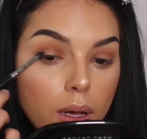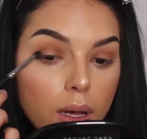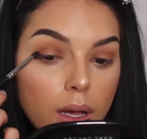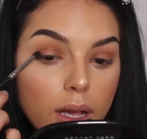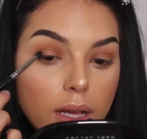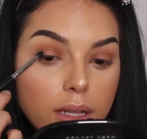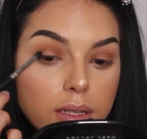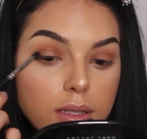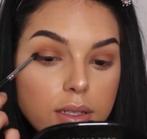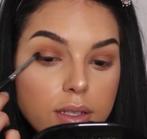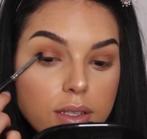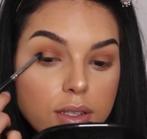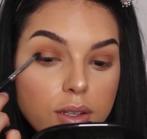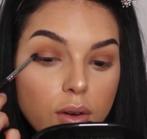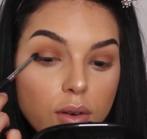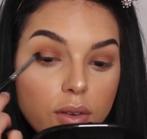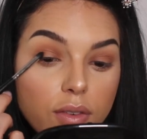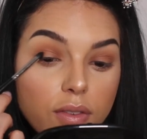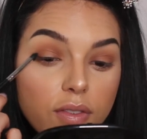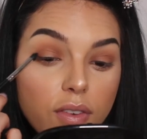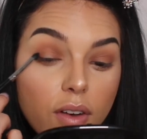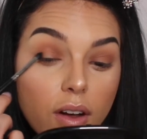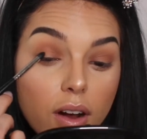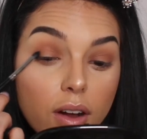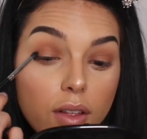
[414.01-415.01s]
And so
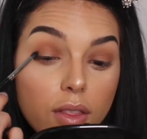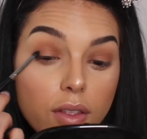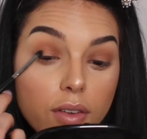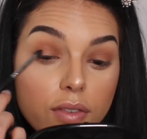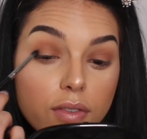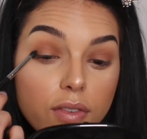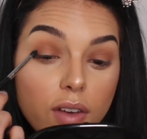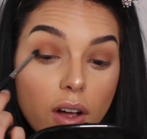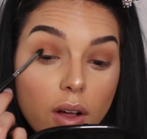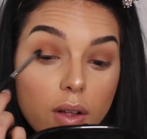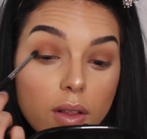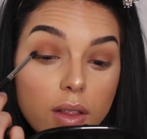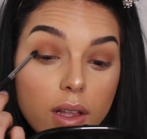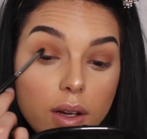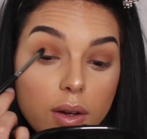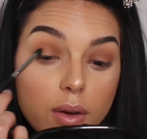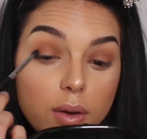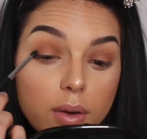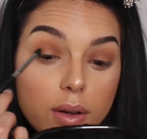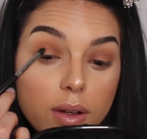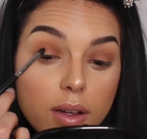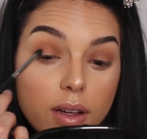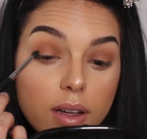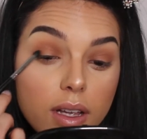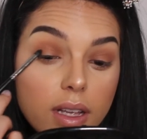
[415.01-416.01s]
far the
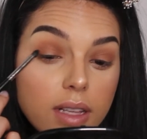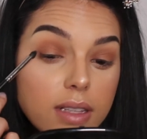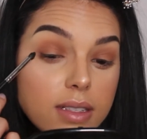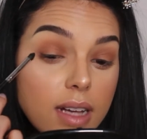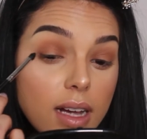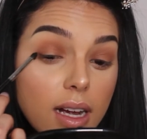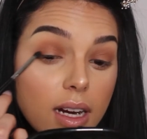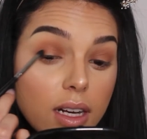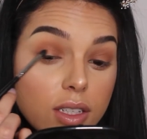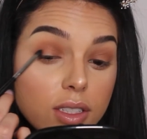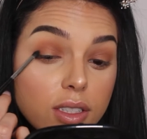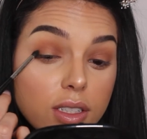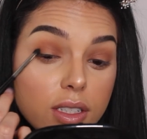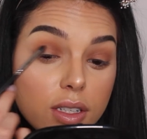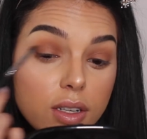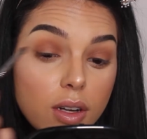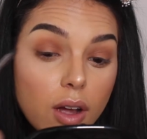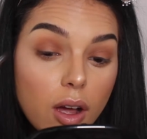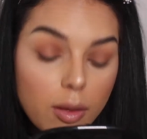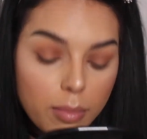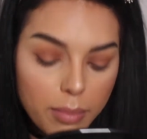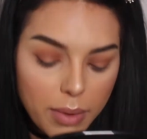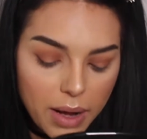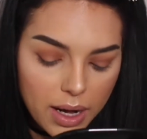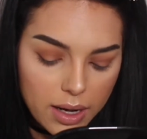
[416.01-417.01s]
fallout is actually
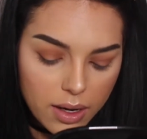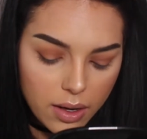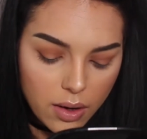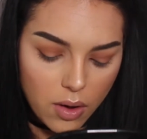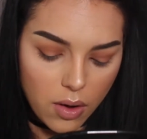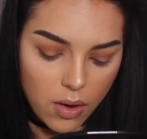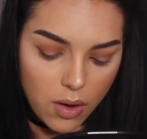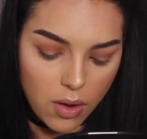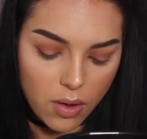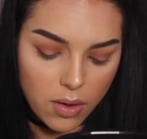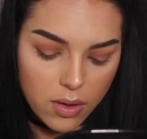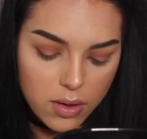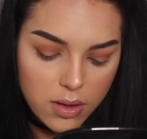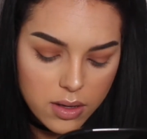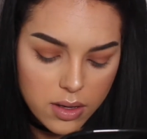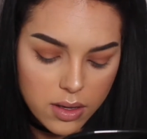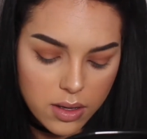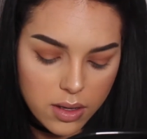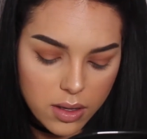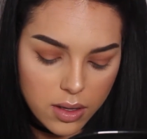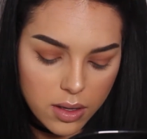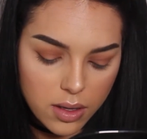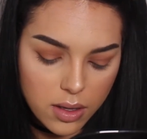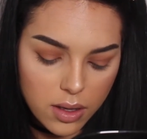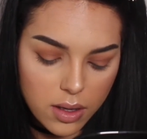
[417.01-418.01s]
not bad at all.
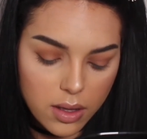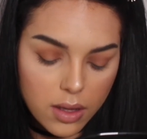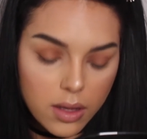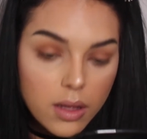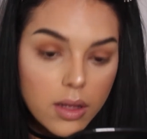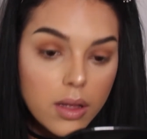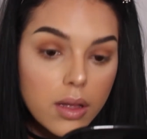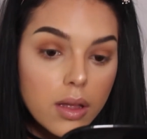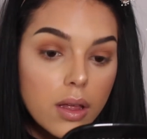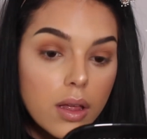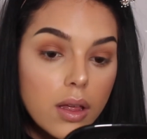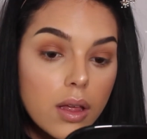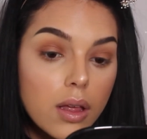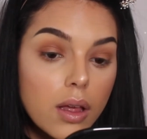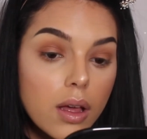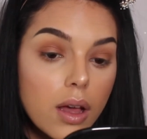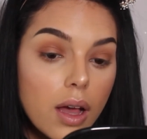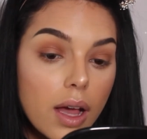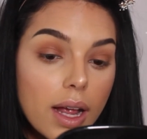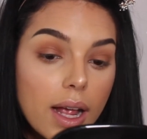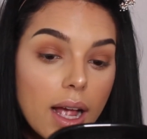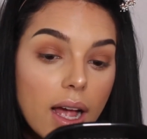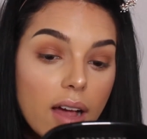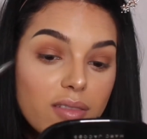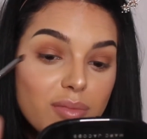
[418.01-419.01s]

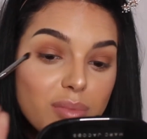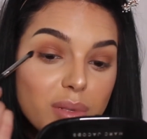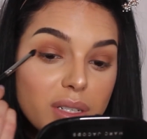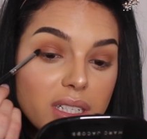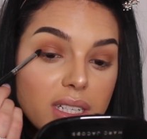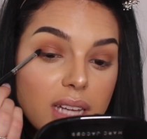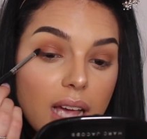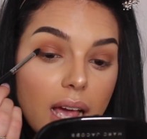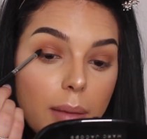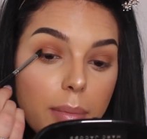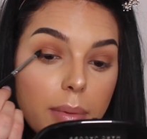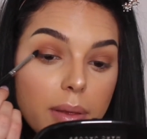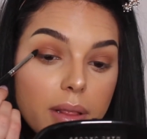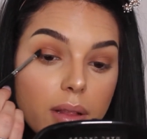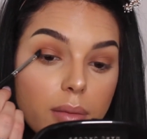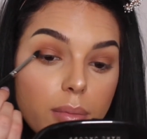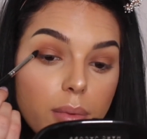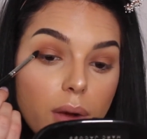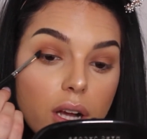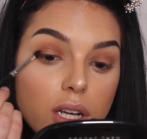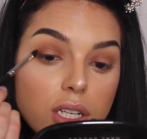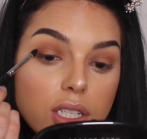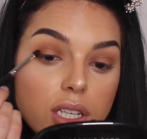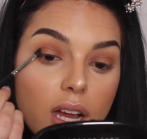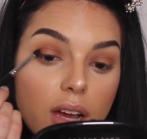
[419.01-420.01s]
I have been tapping the
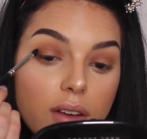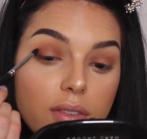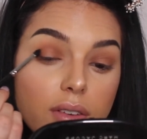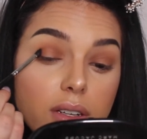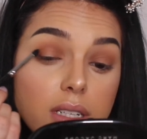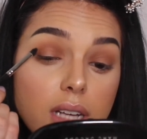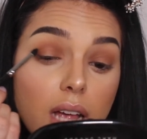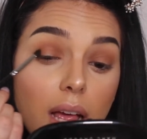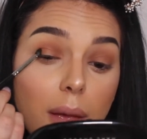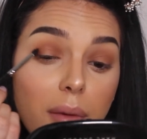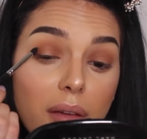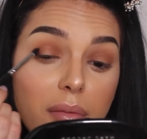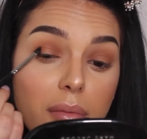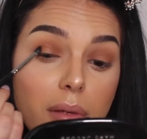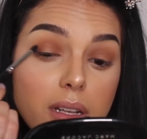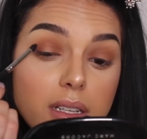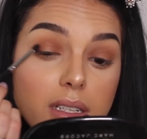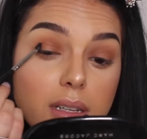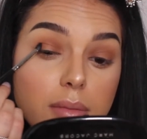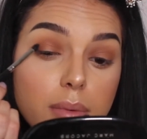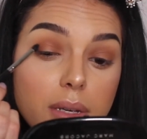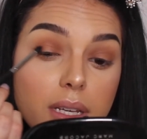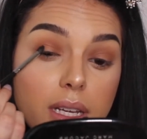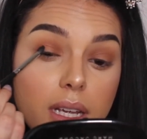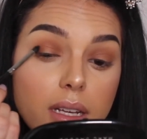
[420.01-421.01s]
brush every time I've been
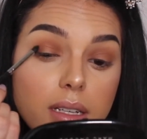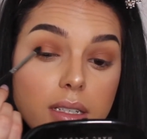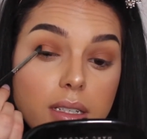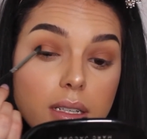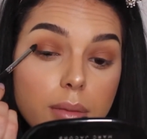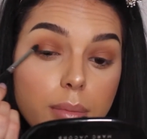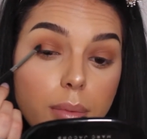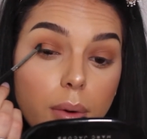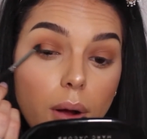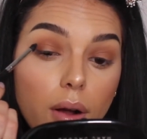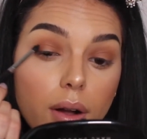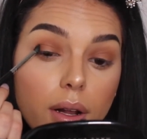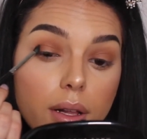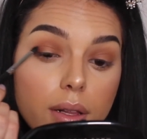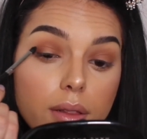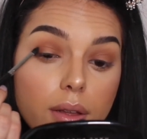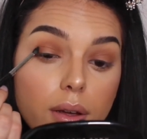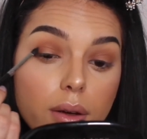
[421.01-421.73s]
dipping into the product